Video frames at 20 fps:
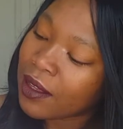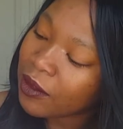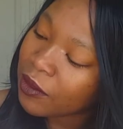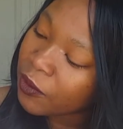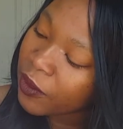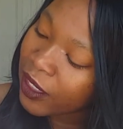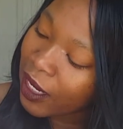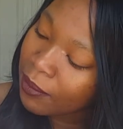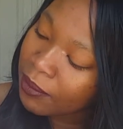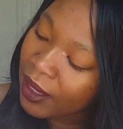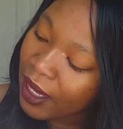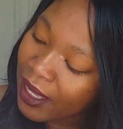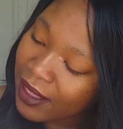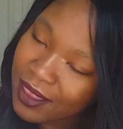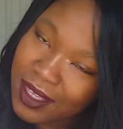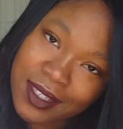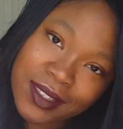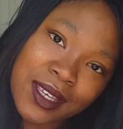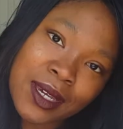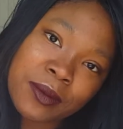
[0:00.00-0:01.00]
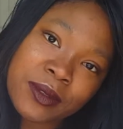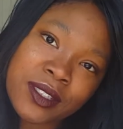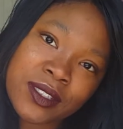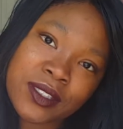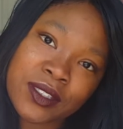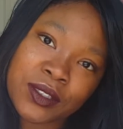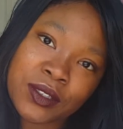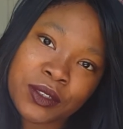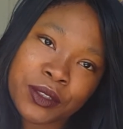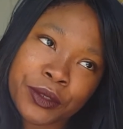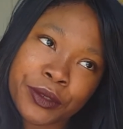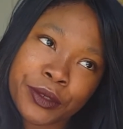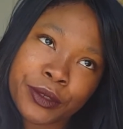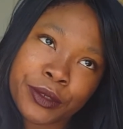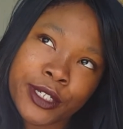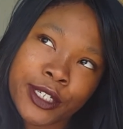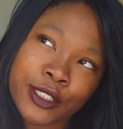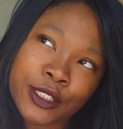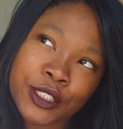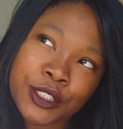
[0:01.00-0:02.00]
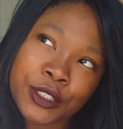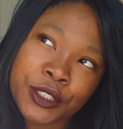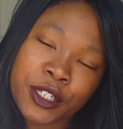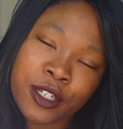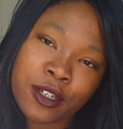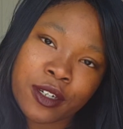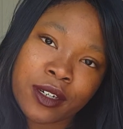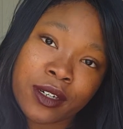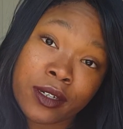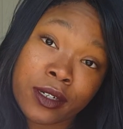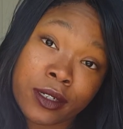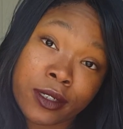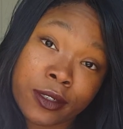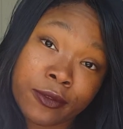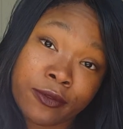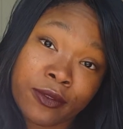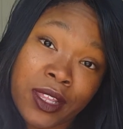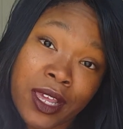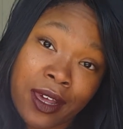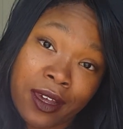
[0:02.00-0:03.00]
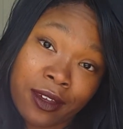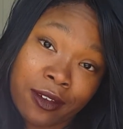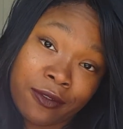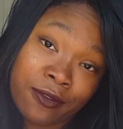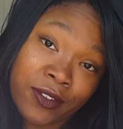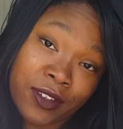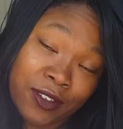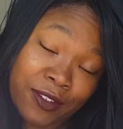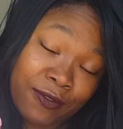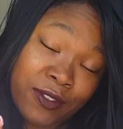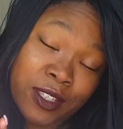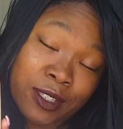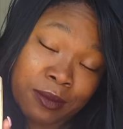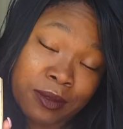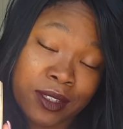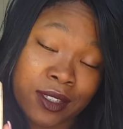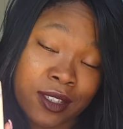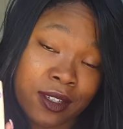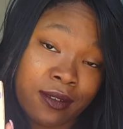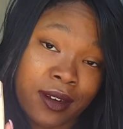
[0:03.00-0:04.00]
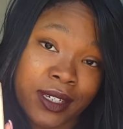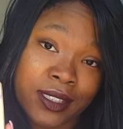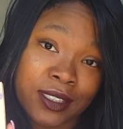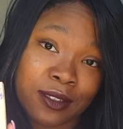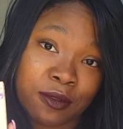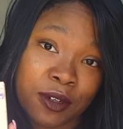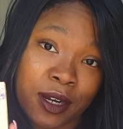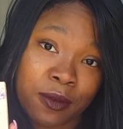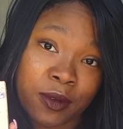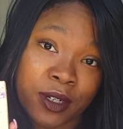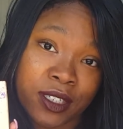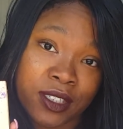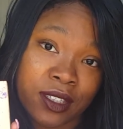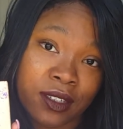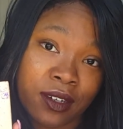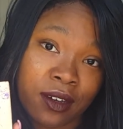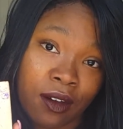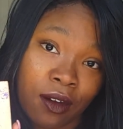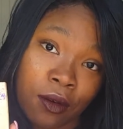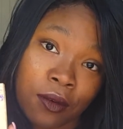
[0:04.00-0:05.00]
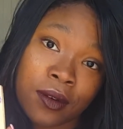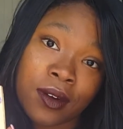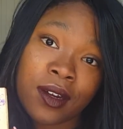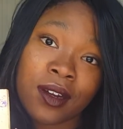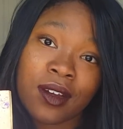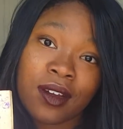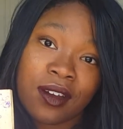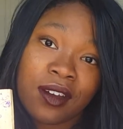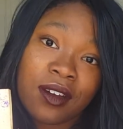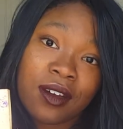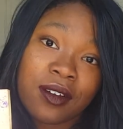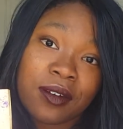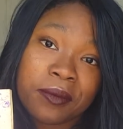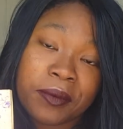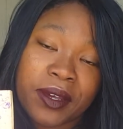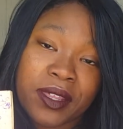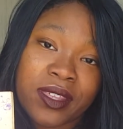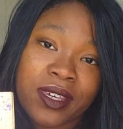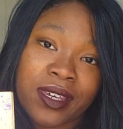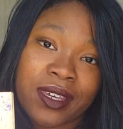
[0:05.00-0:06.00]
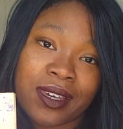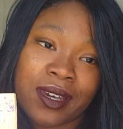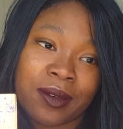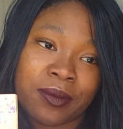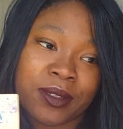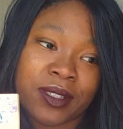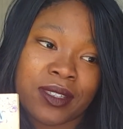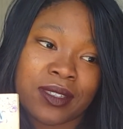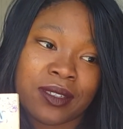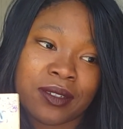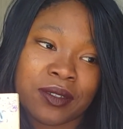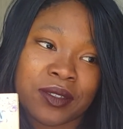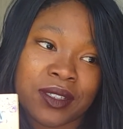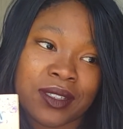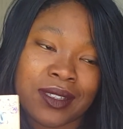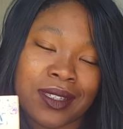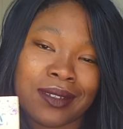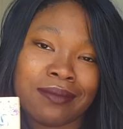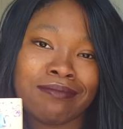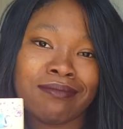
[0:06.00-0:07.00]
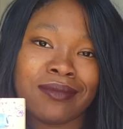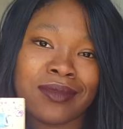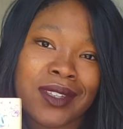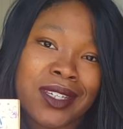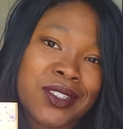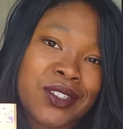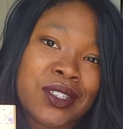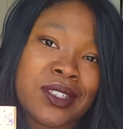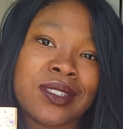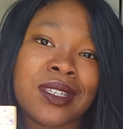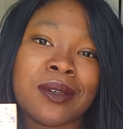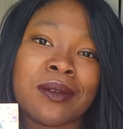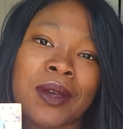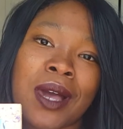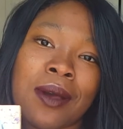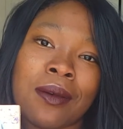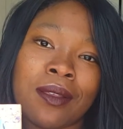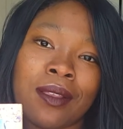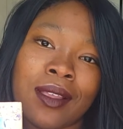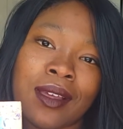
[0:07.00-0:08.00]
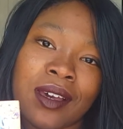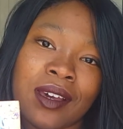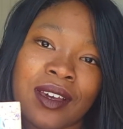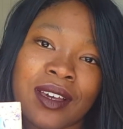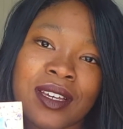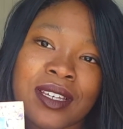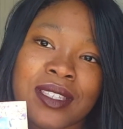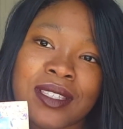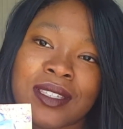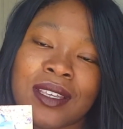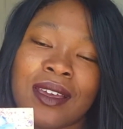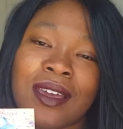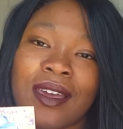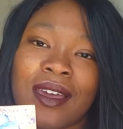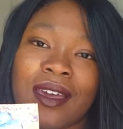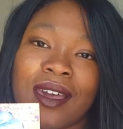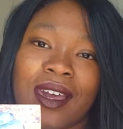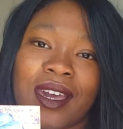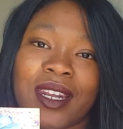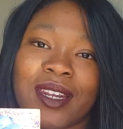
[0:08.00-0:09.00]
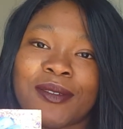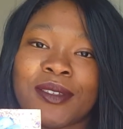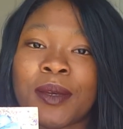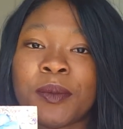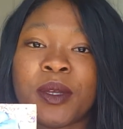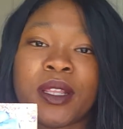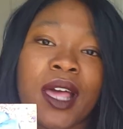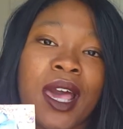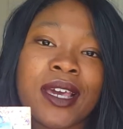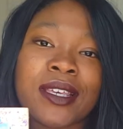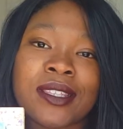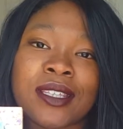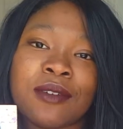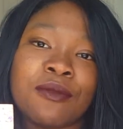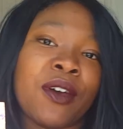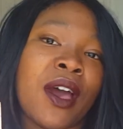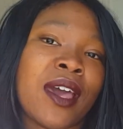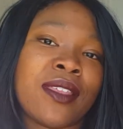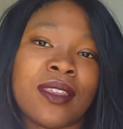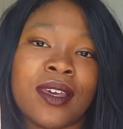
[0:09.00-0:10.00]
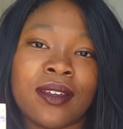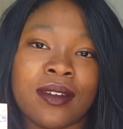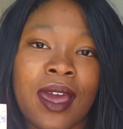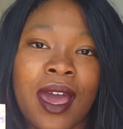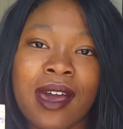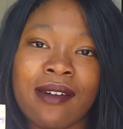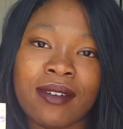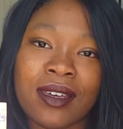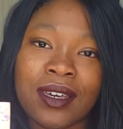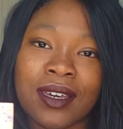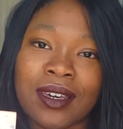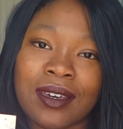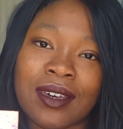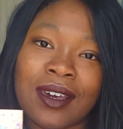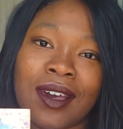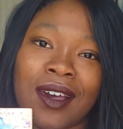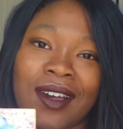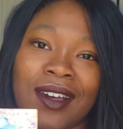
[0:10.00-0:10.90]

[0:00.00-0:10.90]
When I made this, I was still a little unsure of that, if this was the direction where I wanted to go with it. I was still just like, let's just see how it looks. And if someone likes it, fine, they can have it.